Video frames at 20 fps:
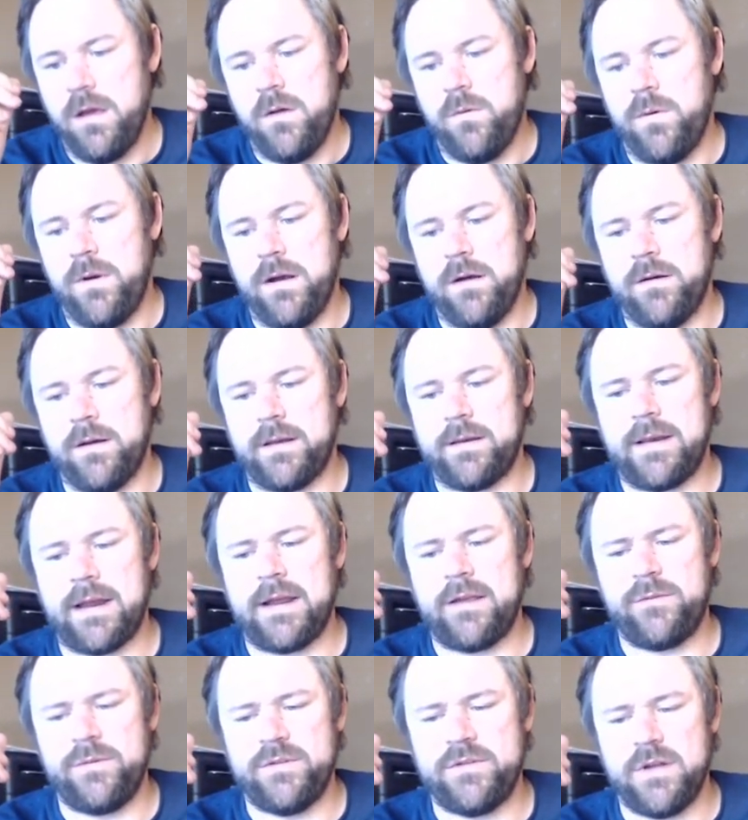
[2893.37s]
Well, and I
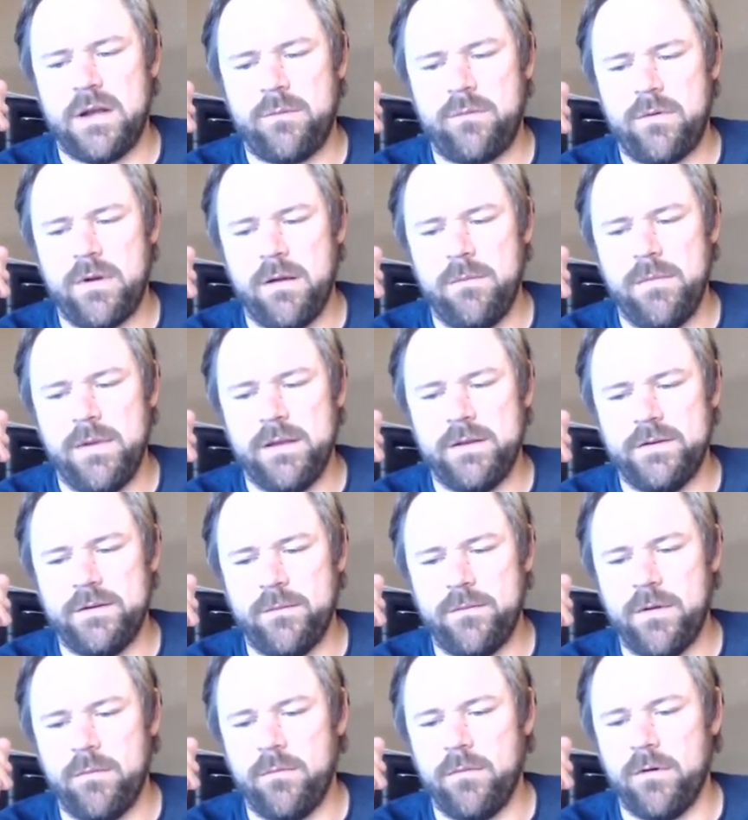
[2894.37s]
guess we stop around
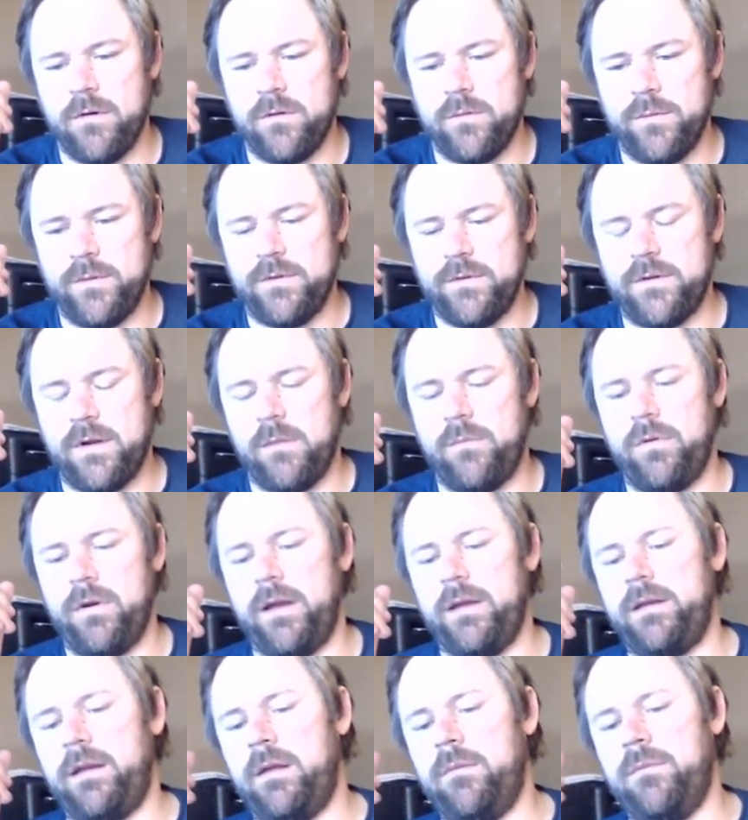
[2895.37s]
mid-September is when we stop
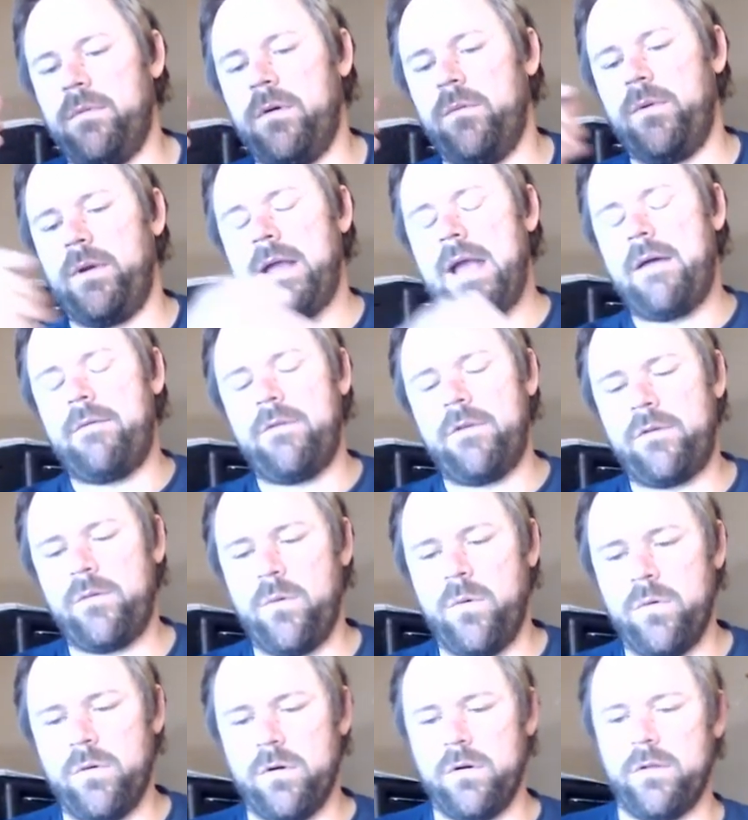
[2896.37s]
planting. But we have this
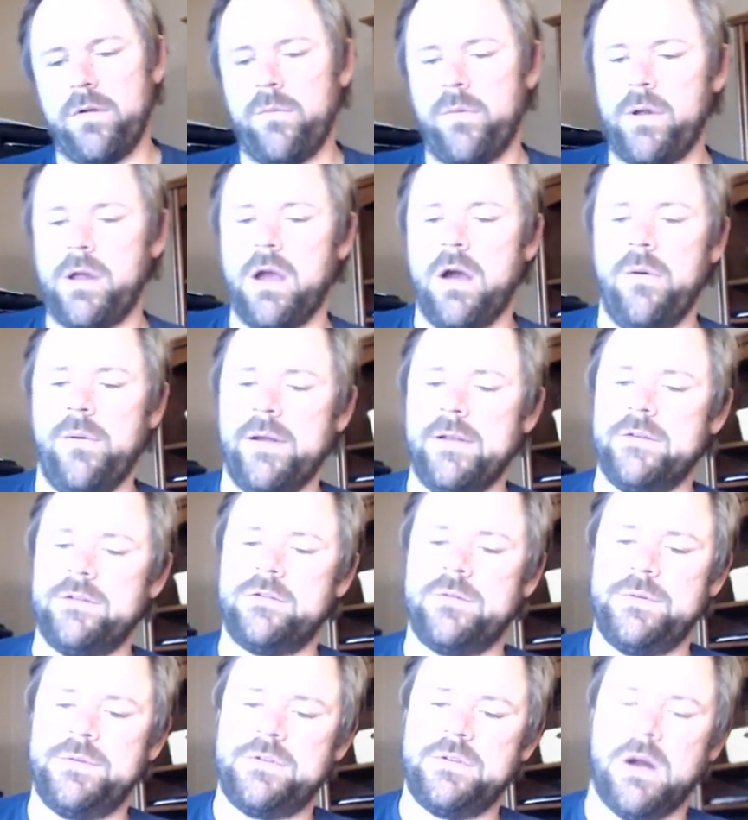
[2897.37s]
order that we go in.
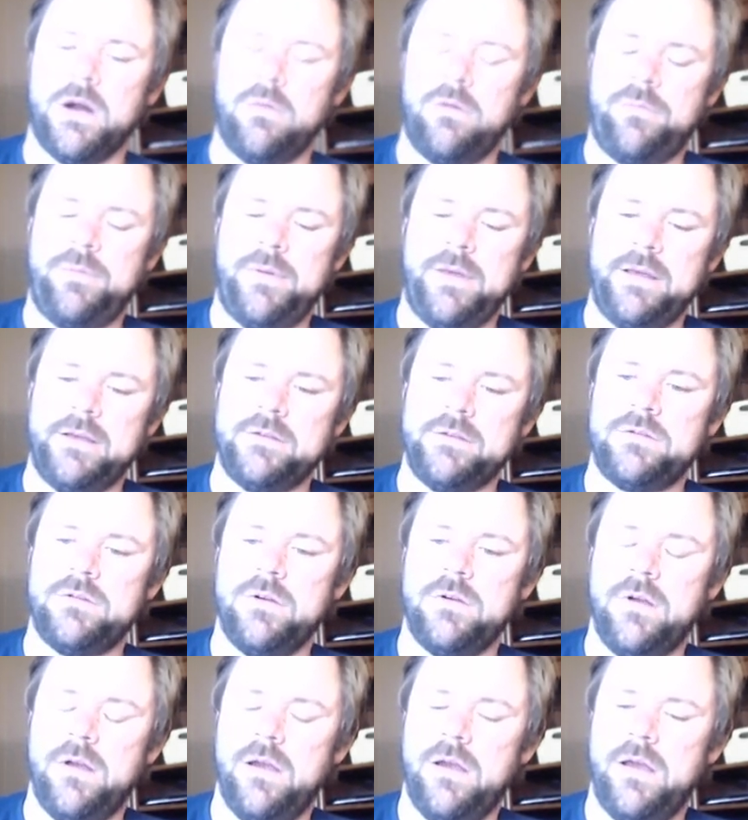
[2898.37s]
So we start with peas,
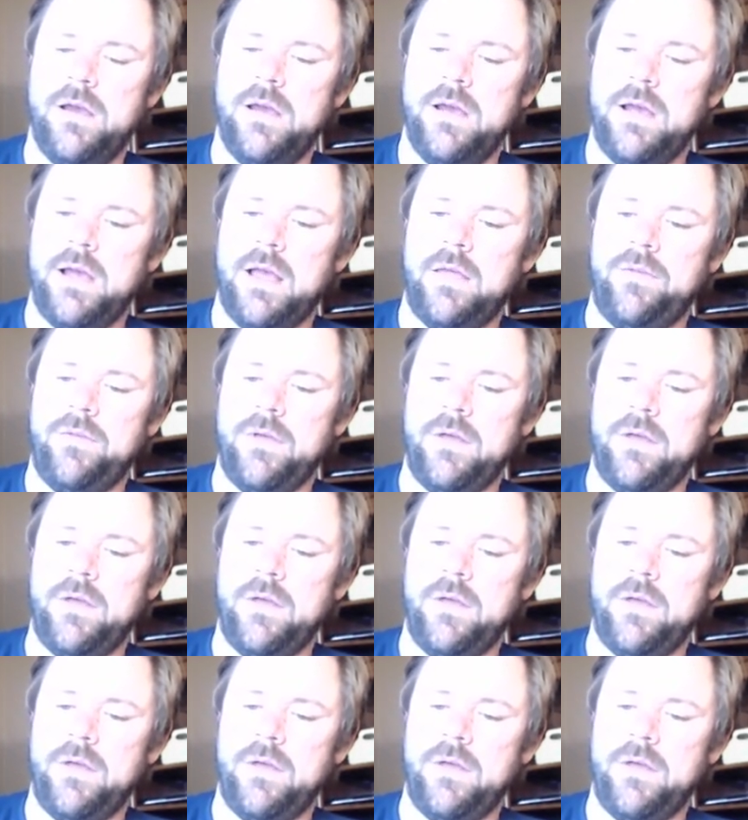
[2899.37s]
and